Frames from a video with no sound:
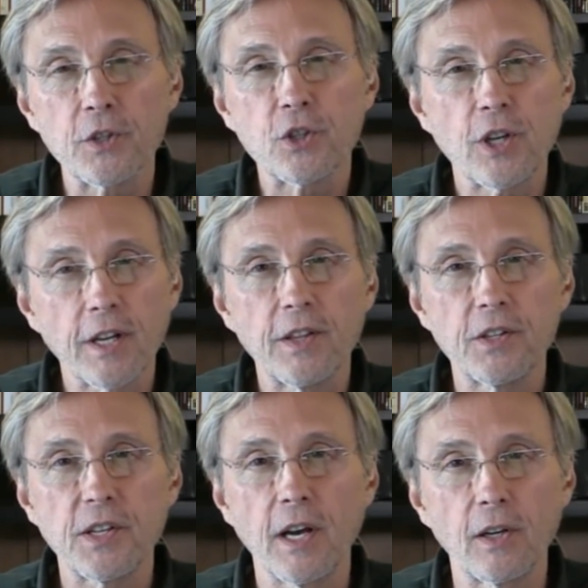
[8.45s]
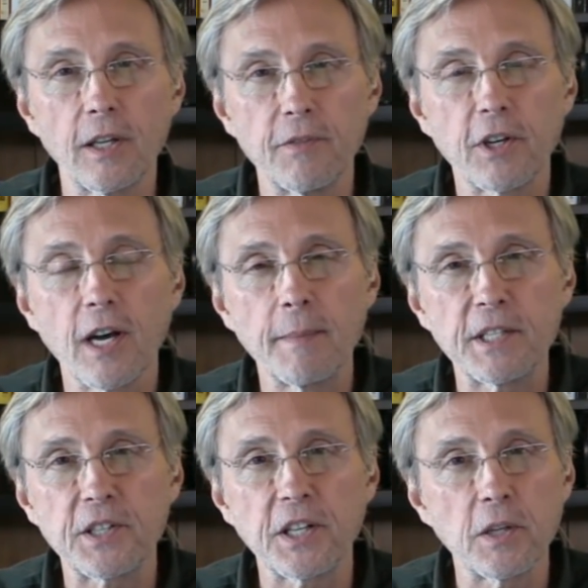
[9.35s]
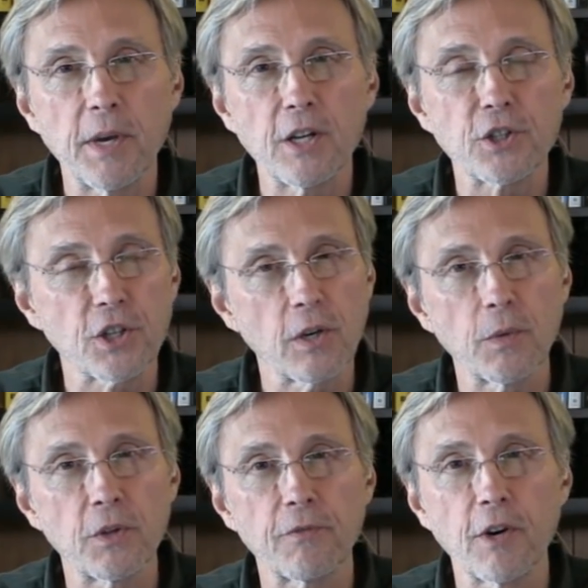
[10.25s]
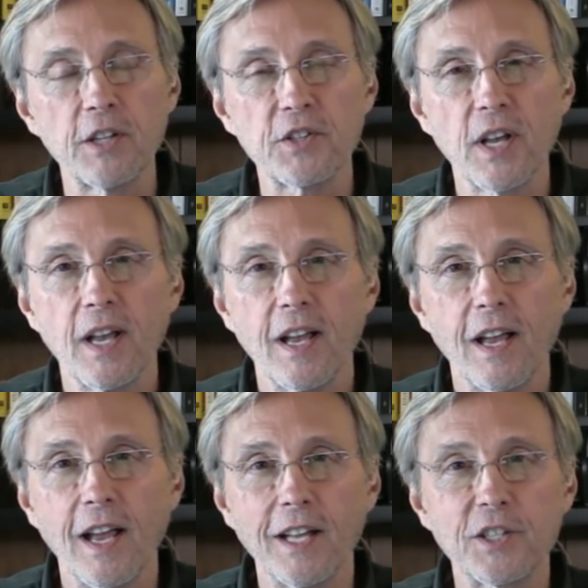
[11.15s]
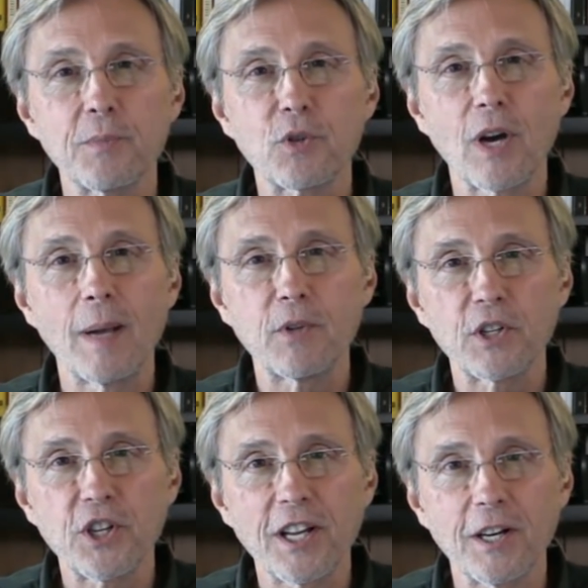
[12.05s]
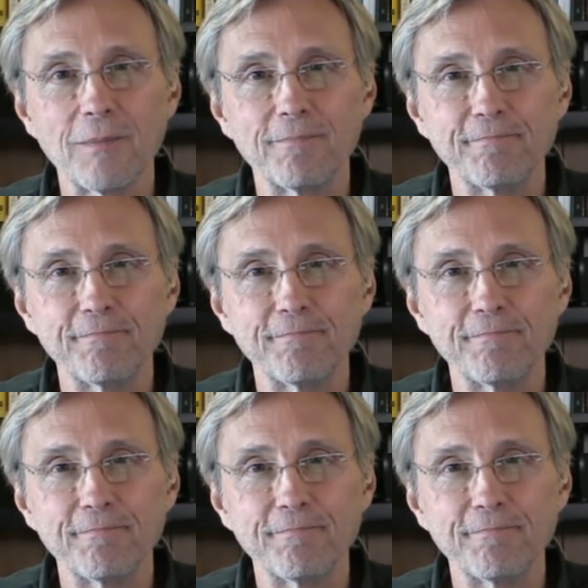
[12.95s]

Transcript: Check this out. Leave your comments, ding the bell, share it with your friends, and subscribe to our channel.